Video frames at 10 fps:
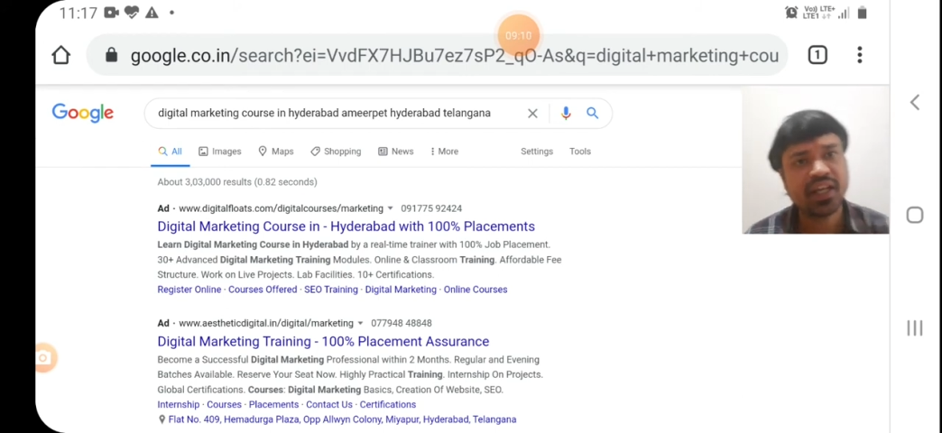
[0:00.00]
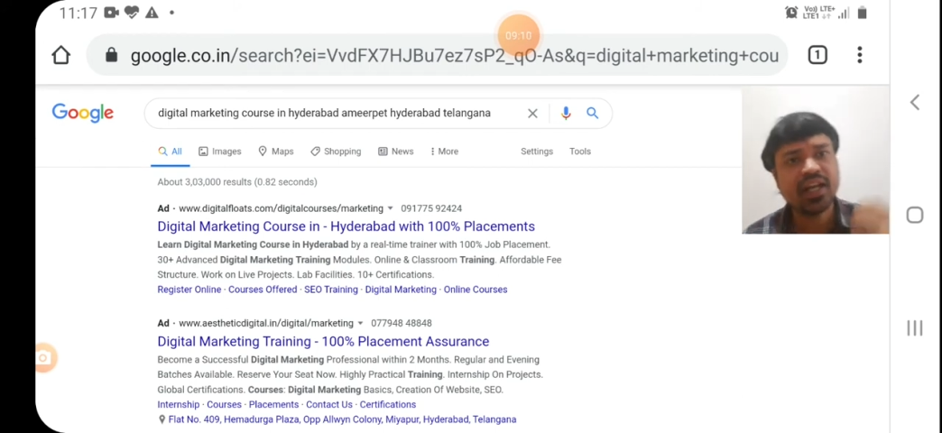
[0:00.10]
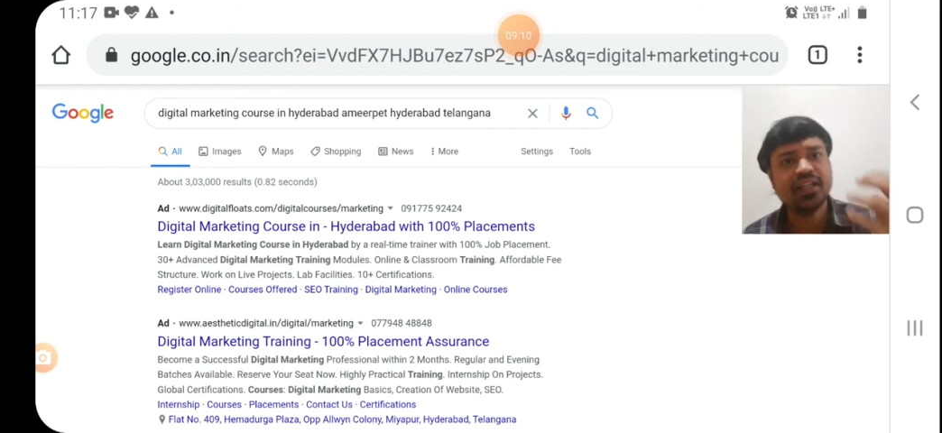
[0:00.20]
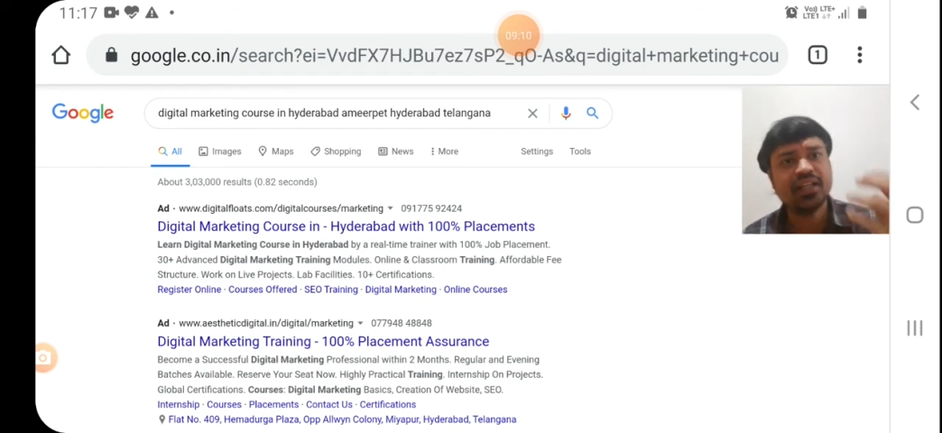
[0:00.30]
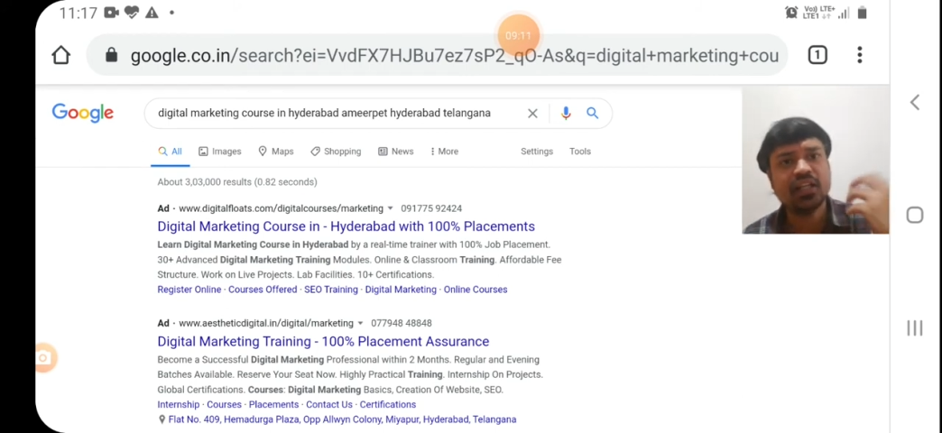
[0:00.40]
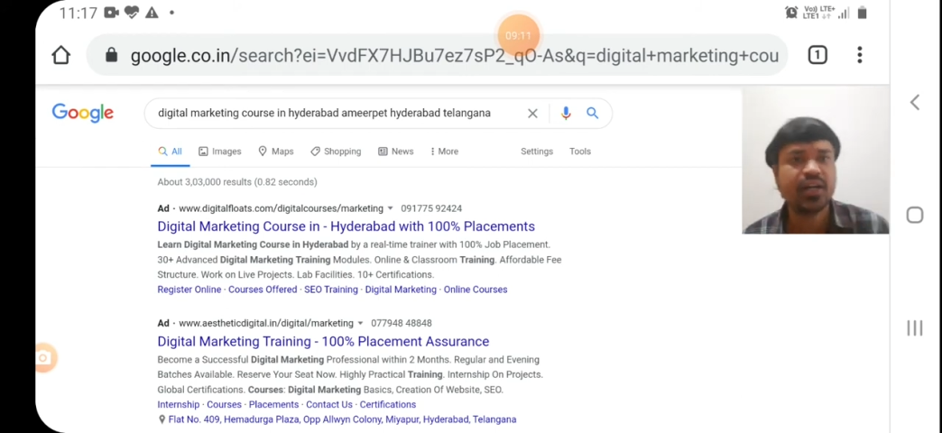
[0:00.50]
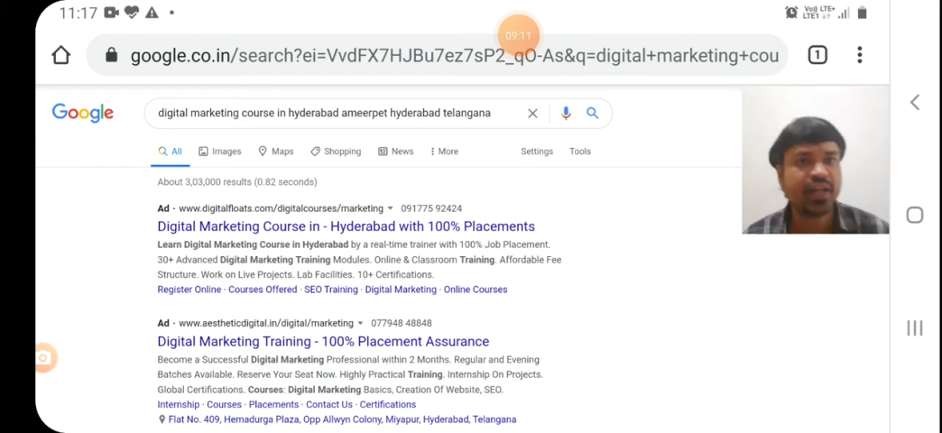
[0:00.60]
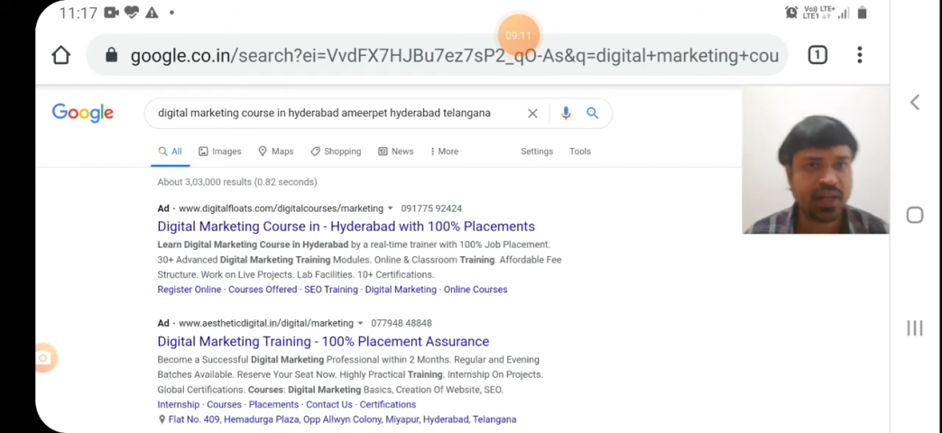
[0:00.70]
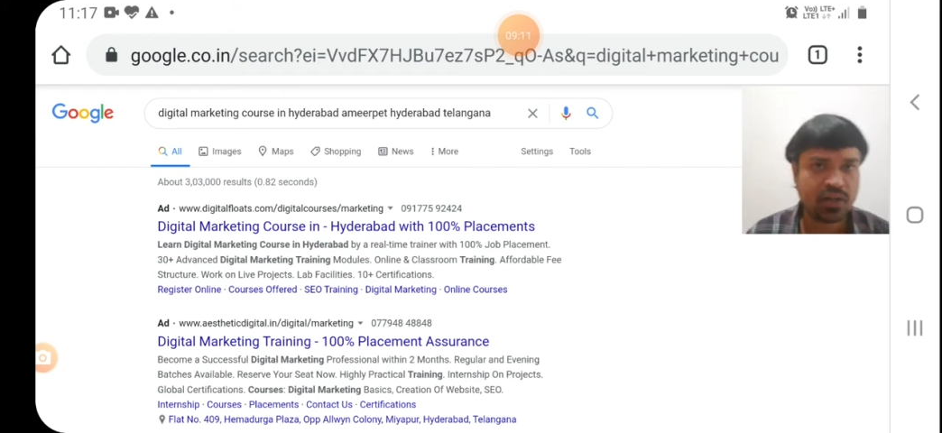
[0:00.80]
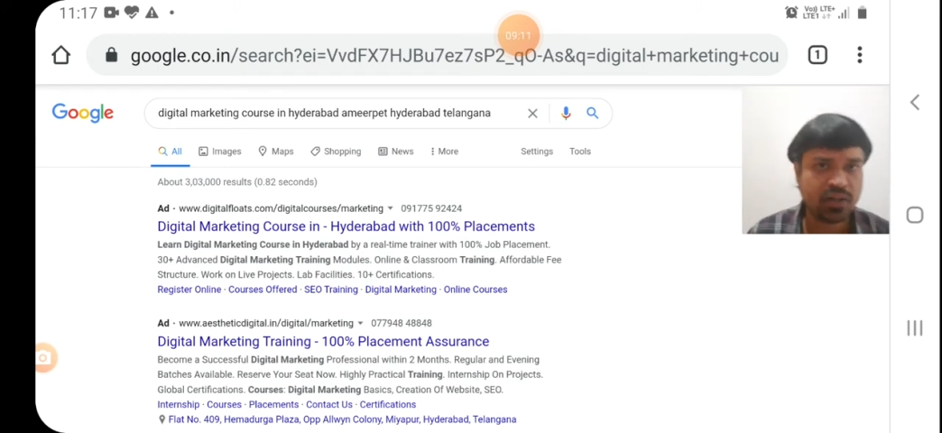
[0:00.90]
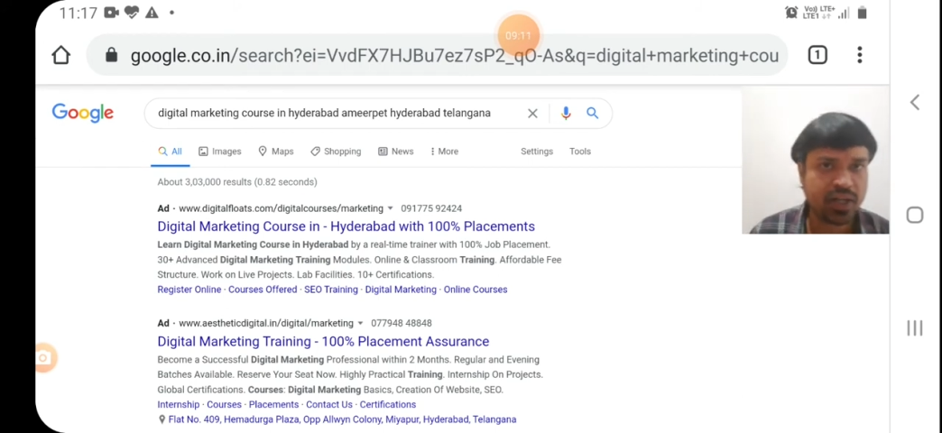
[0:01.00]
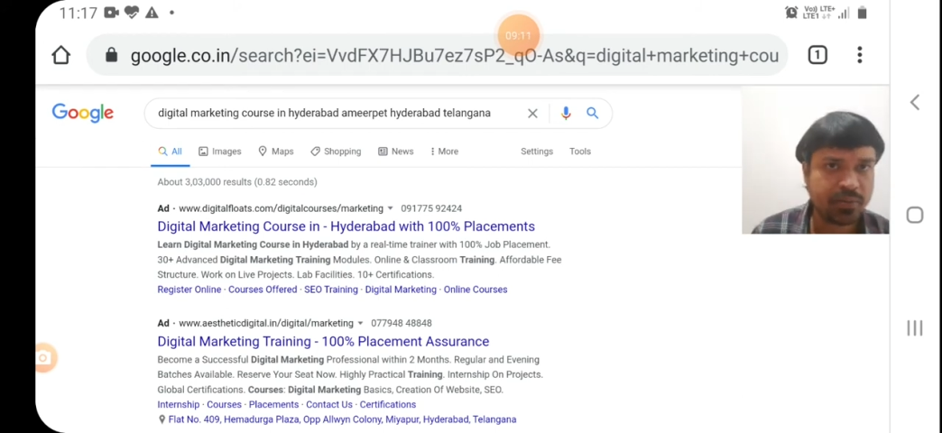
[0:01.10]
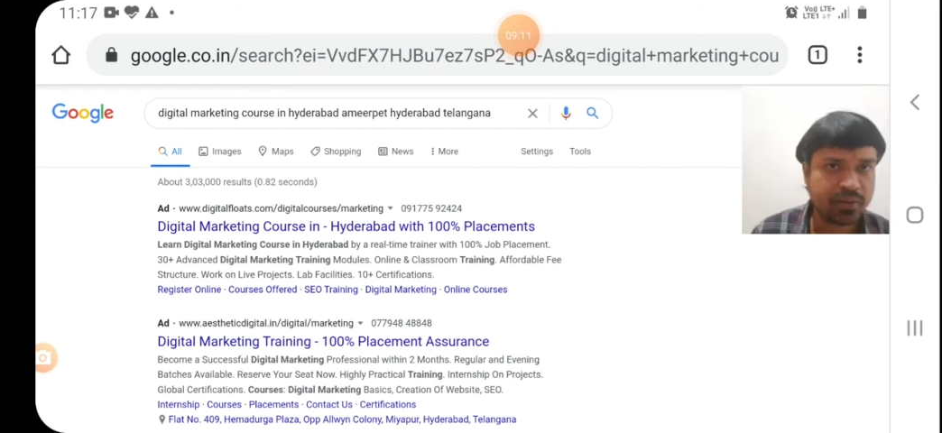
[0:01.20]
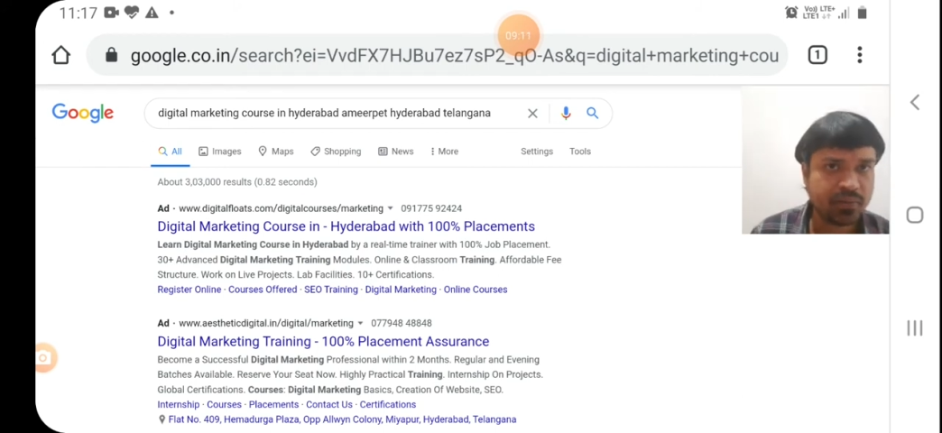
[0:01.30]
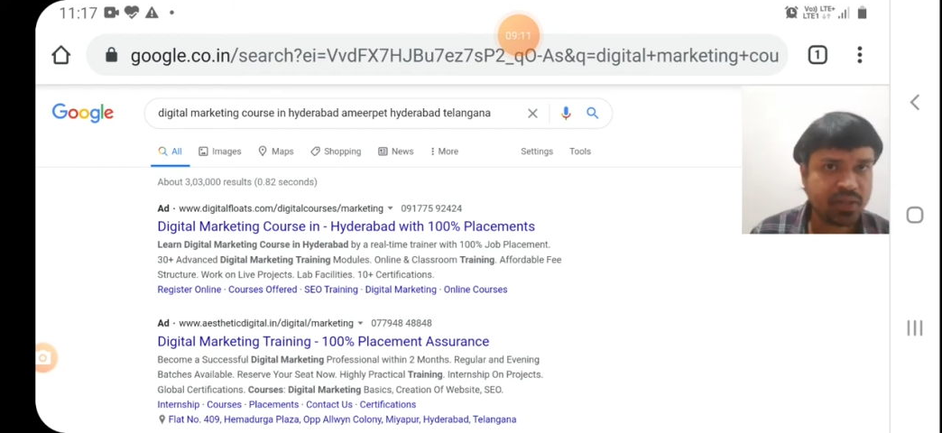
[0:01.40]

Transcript: Hyderabad I have typed.